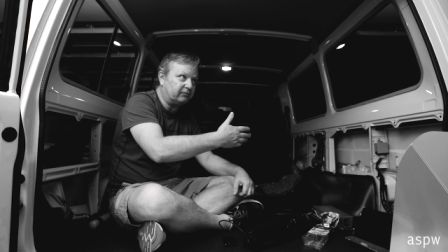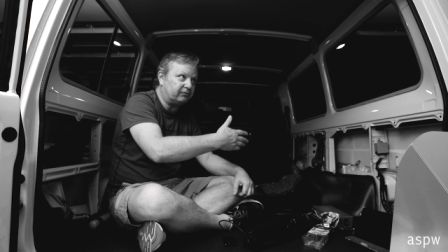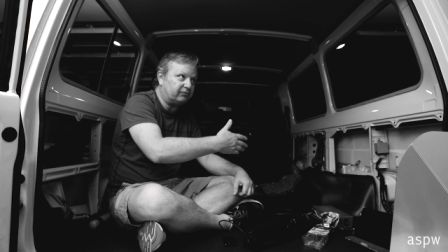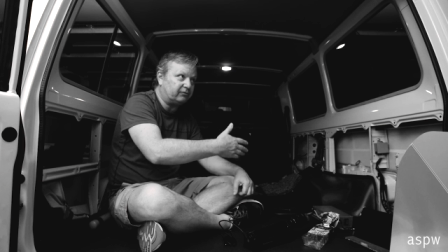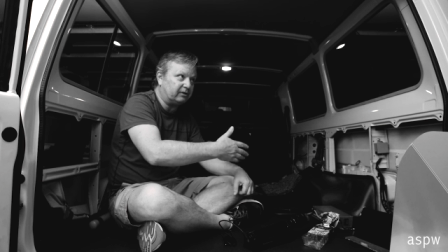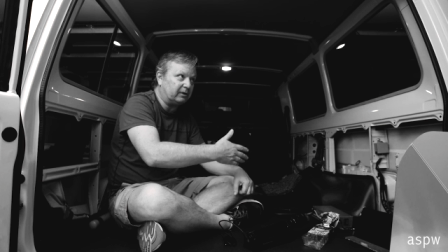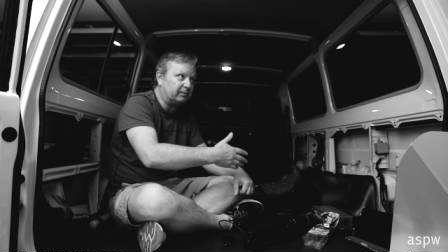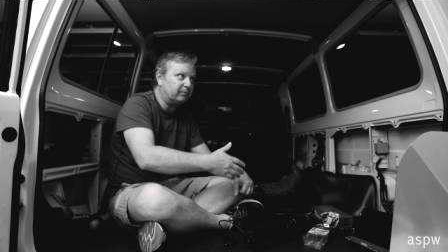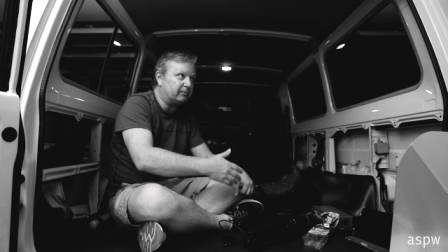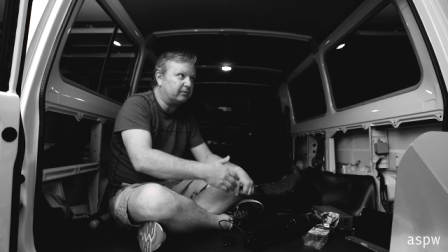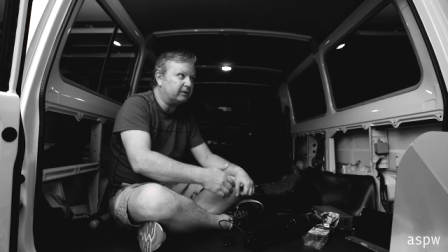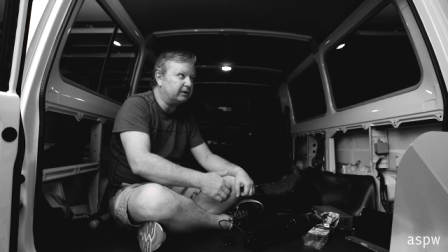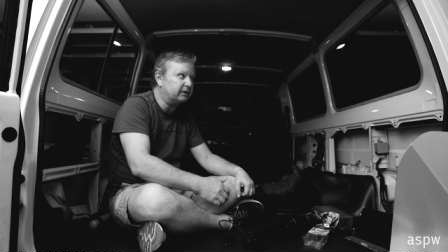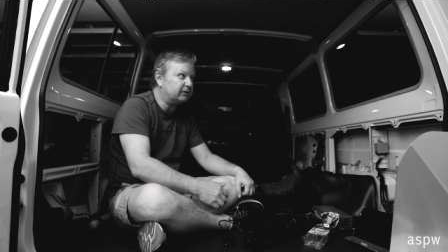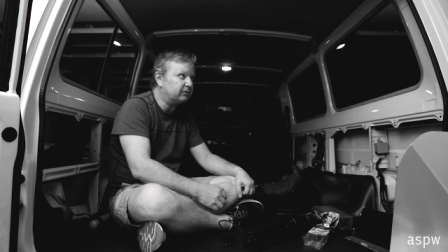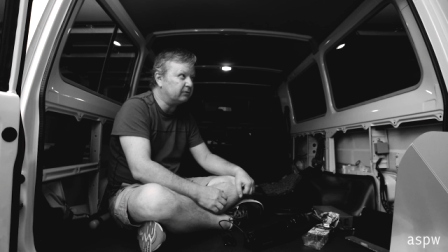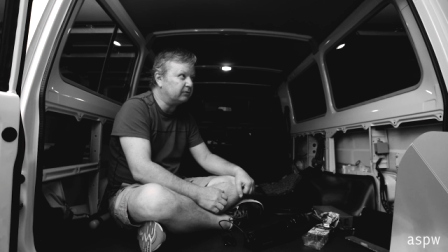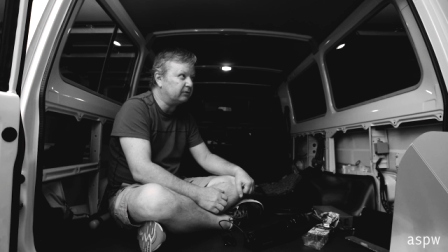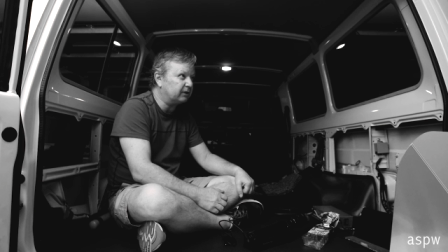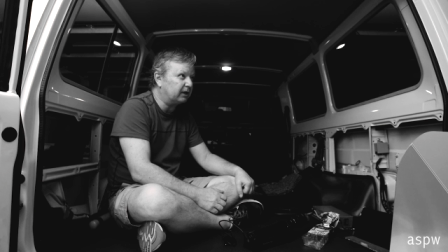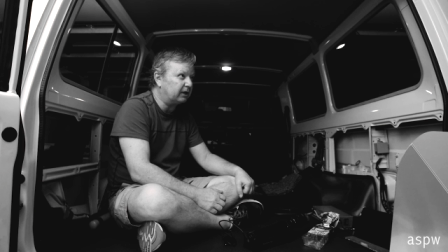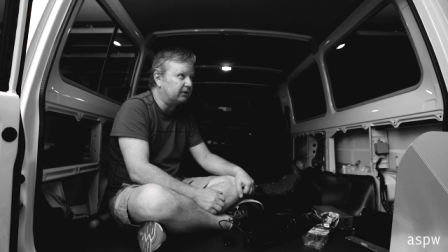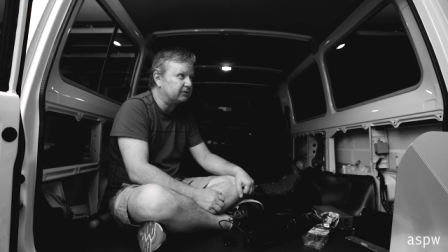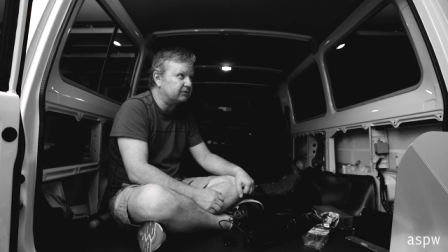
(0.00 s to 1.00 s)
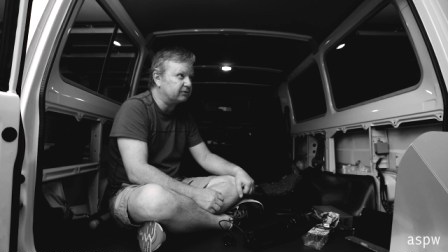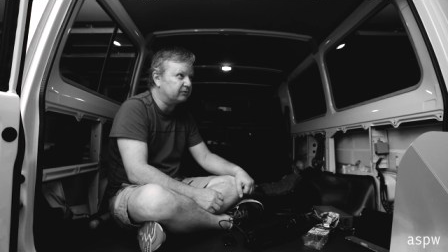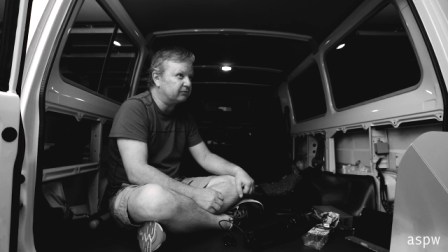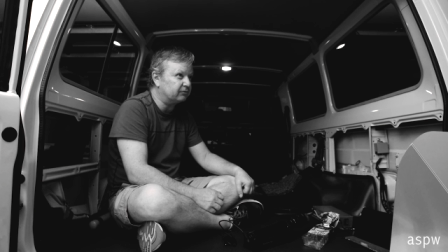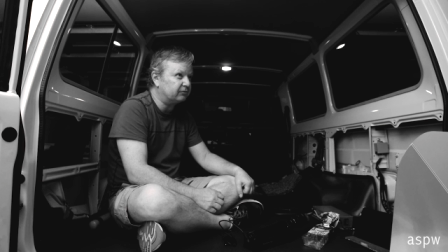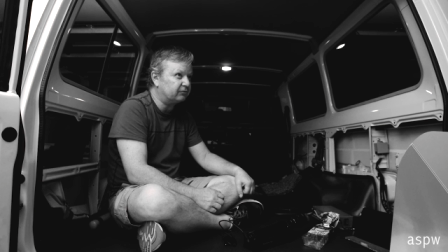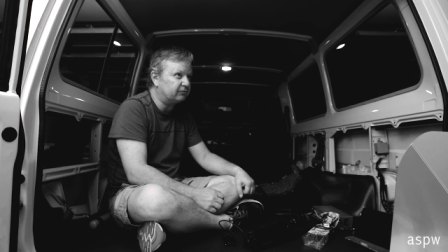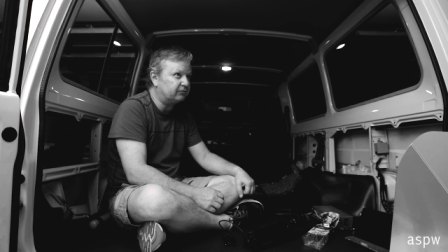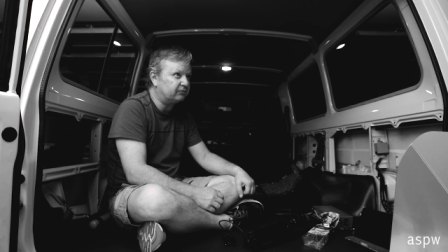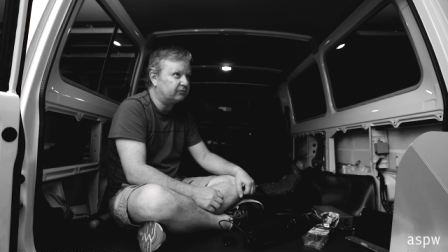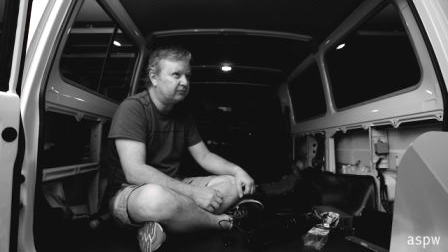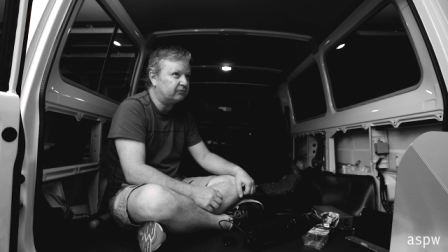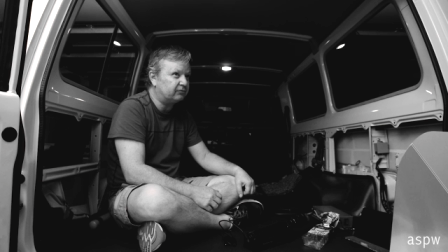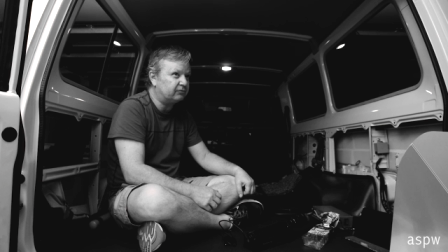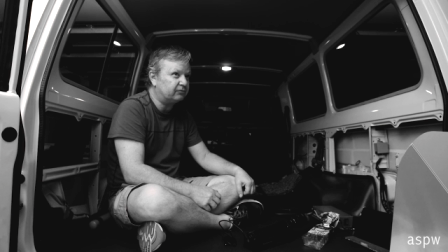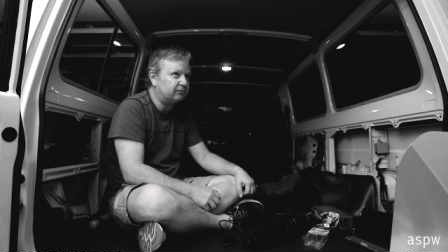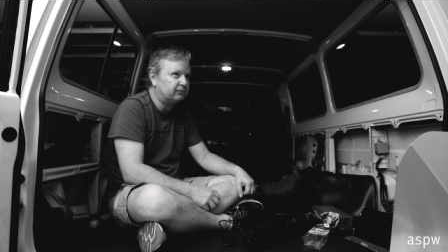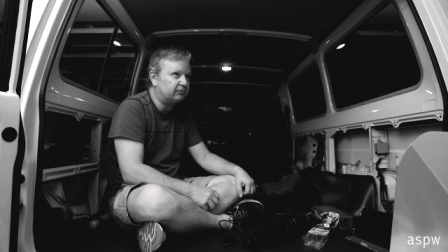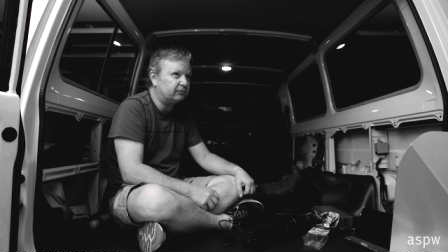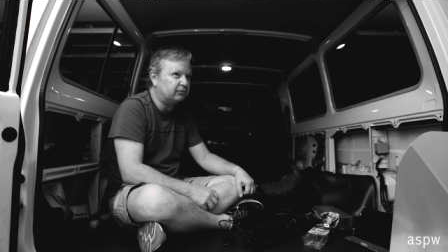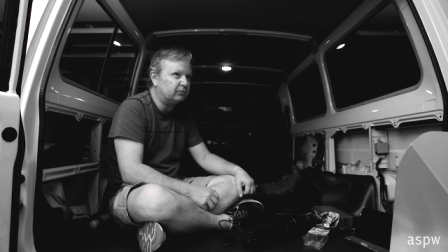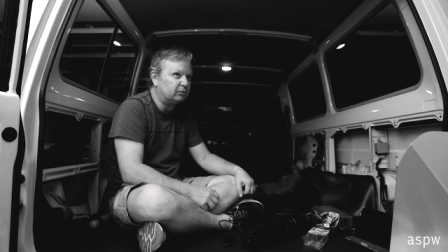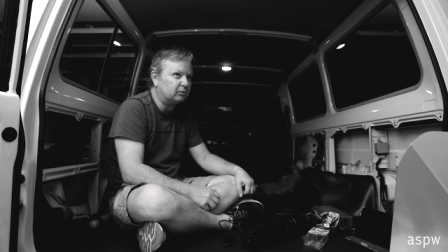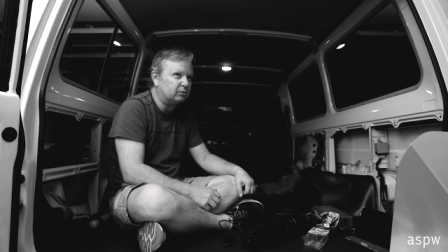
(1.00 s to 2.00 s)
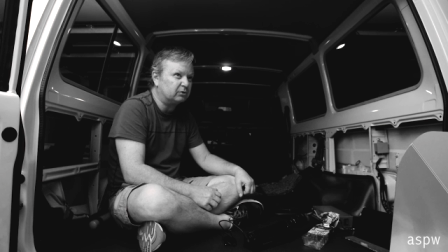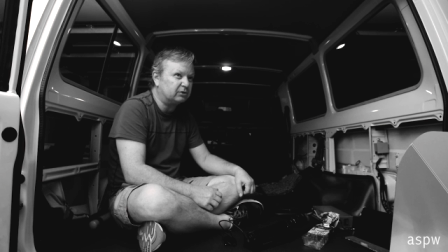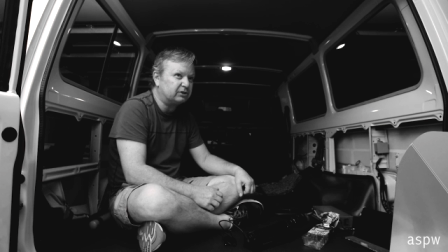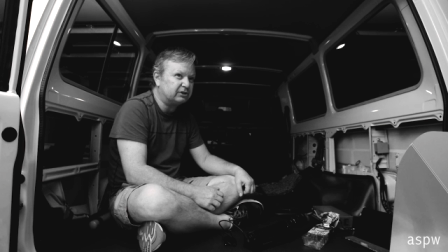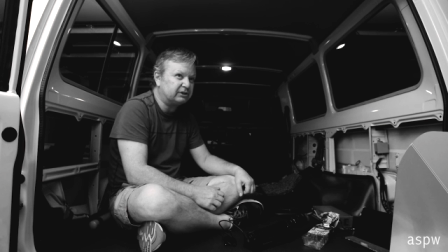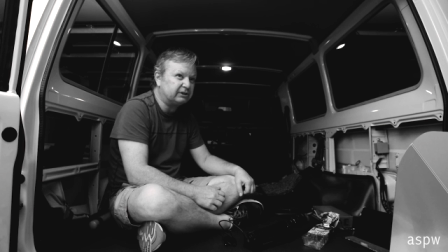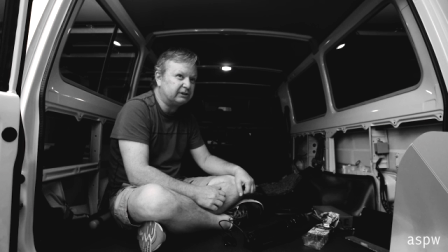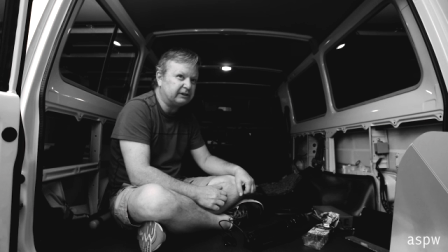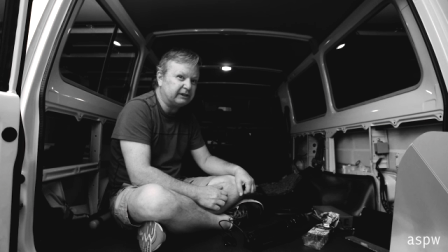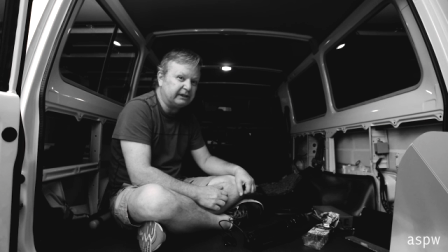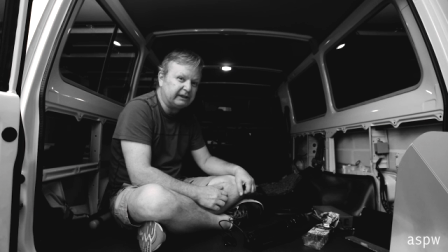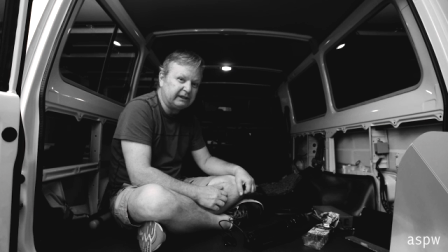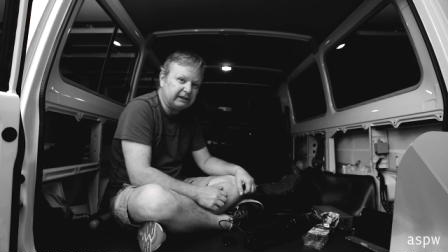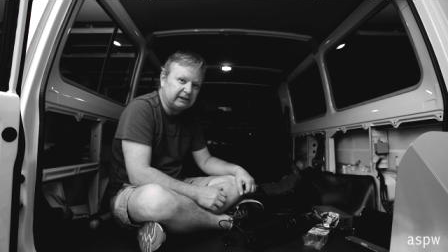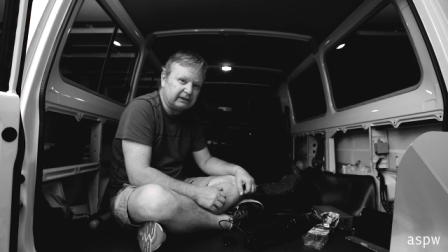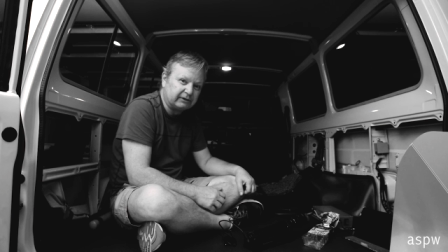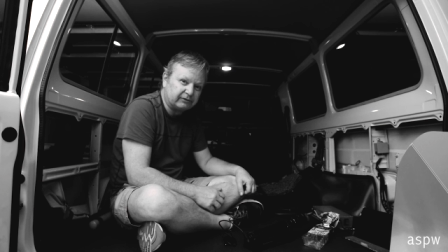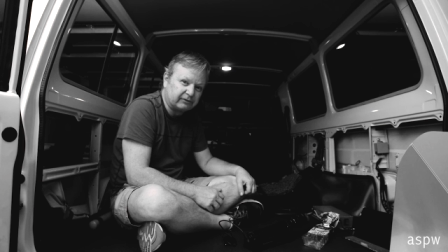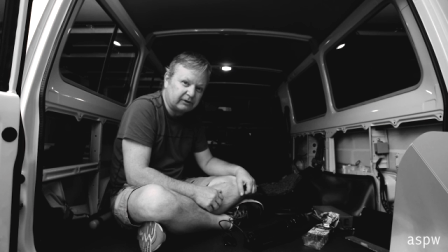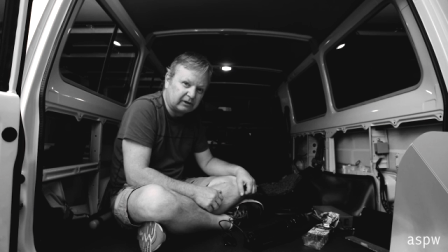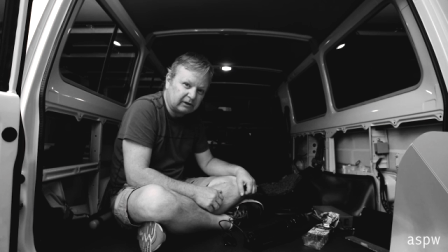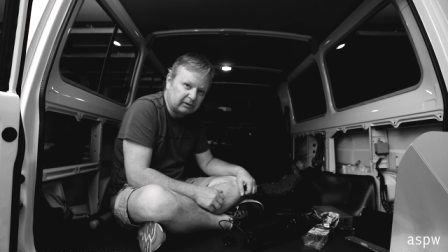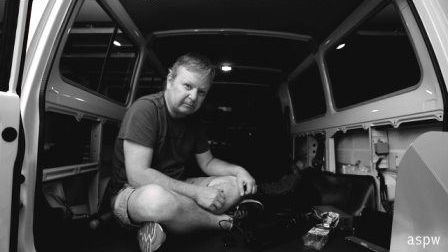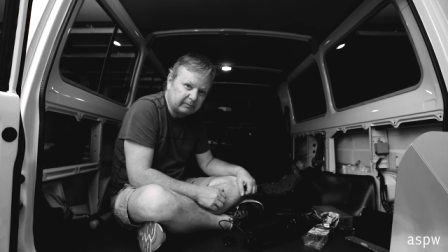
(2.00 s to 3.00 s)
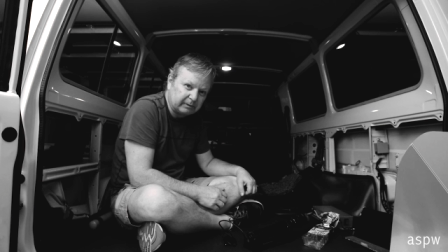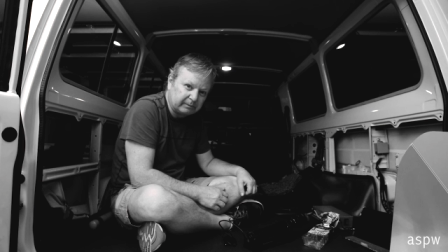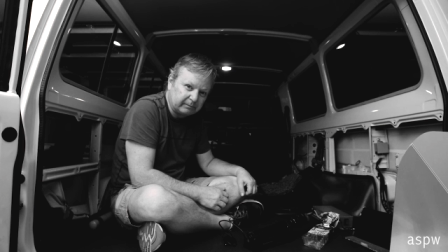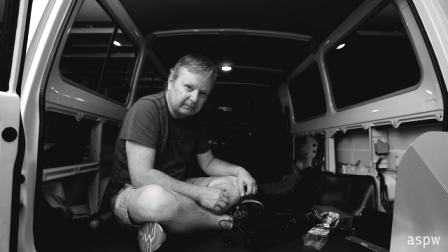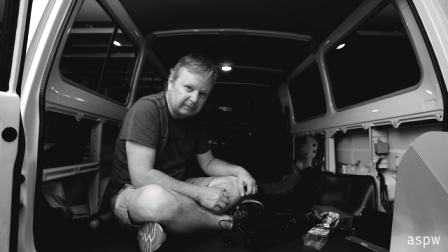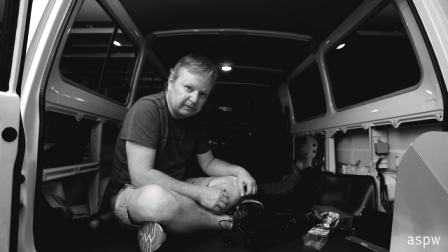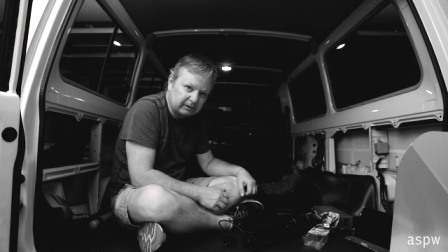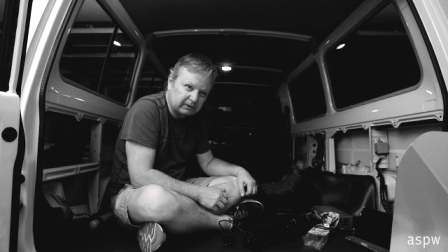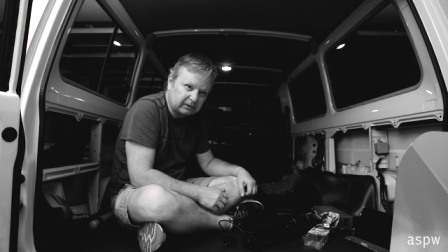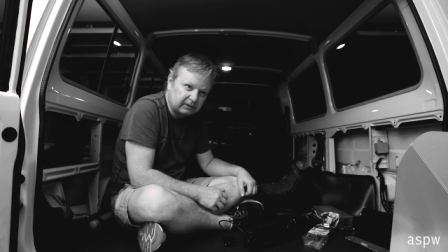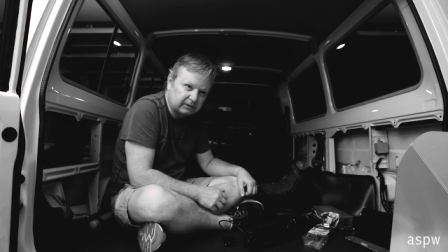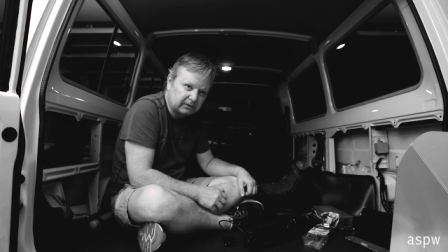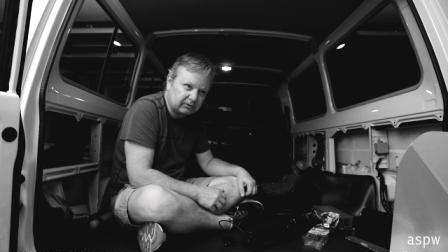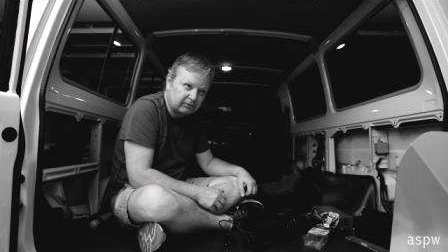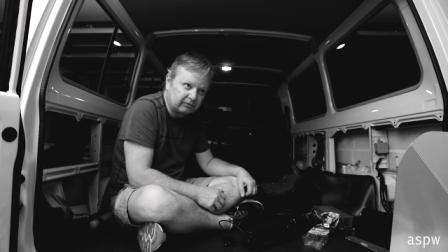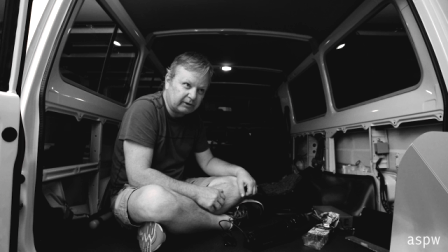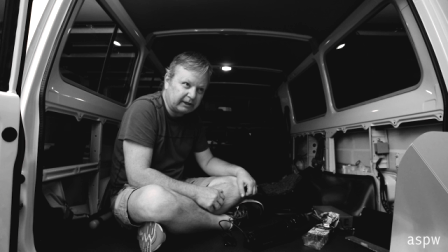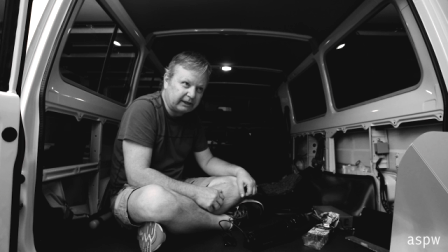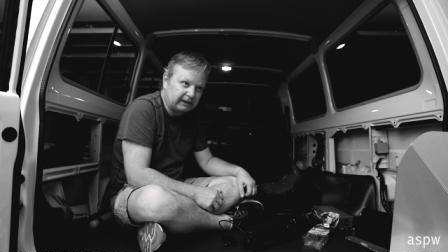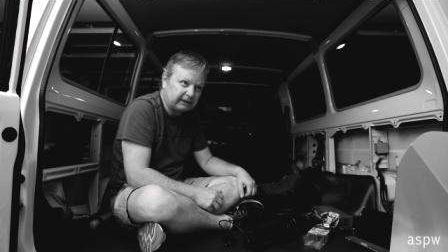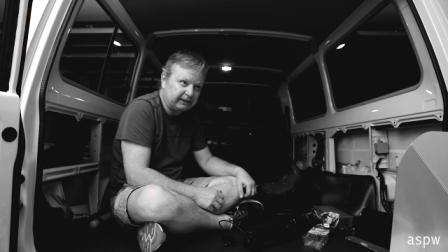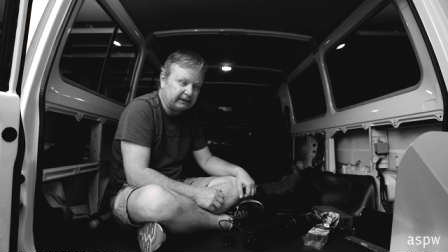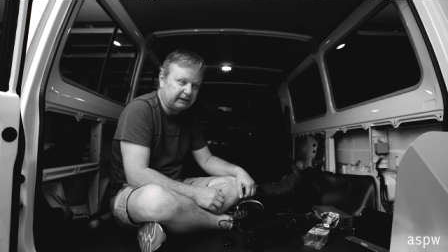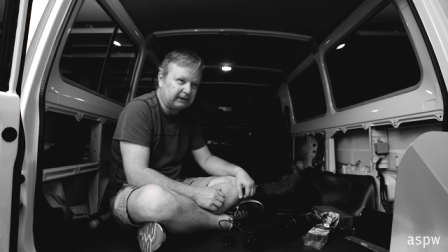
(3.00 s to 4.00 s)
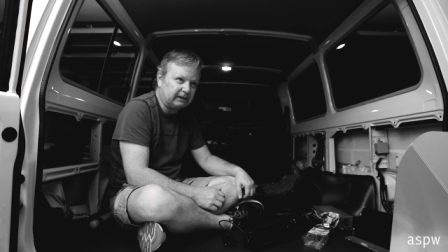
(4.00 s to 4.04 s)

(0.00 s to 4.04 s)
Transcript: February 2014, if I remember correctly.